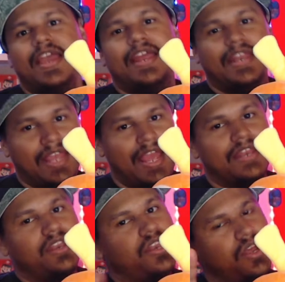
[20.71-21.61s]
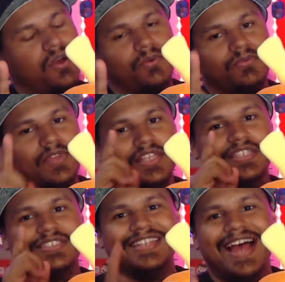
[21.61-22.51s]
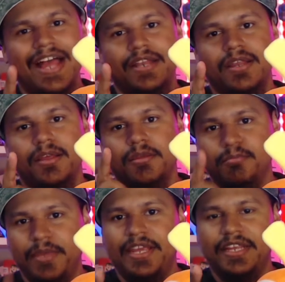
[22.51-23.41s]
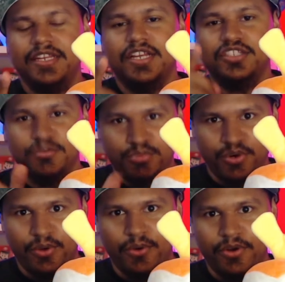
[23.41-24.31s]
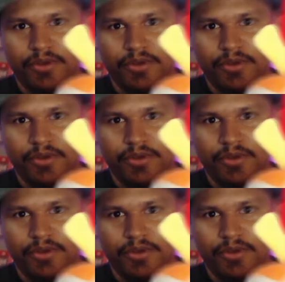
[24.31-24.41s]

And again, no, that does not mean to pre-order.